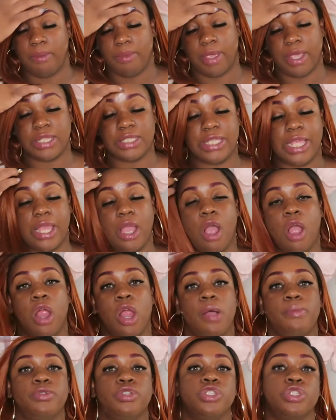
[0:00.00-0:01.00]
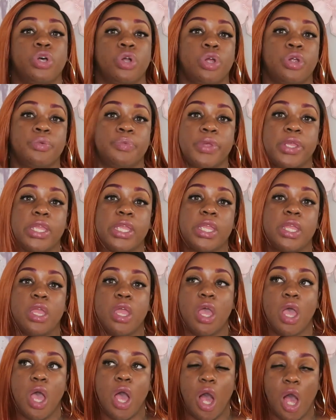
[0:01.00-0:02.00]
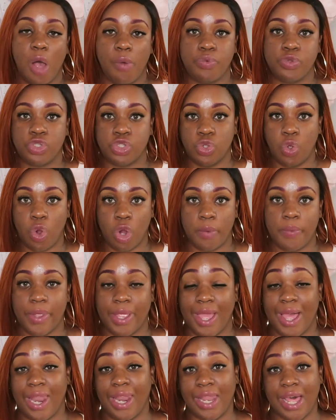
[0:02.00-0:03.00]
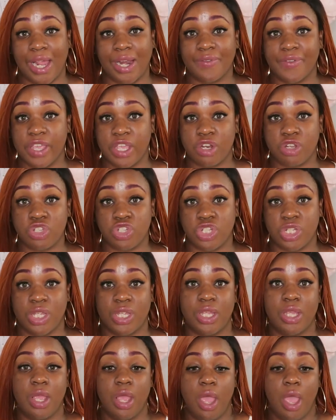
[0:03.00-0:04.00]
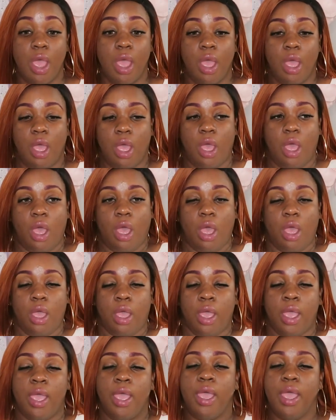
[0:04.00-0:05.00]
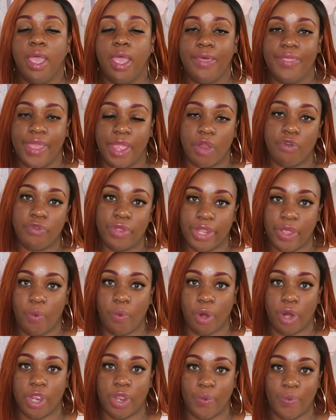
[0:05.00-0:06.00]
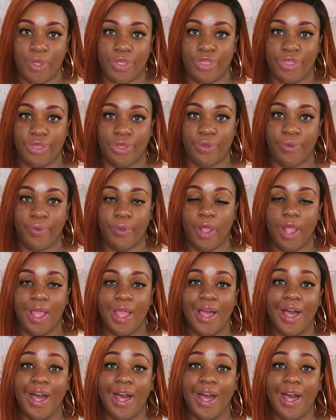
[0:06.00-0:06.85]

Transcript: because they are absorbing a lot of energy, and they are really working with you